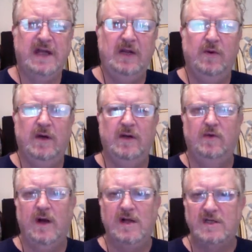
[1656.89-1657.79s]
Anyone
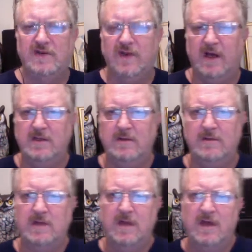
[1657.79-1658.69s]
who watches Fox
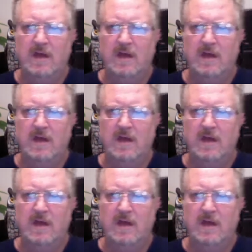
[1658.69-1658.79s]
News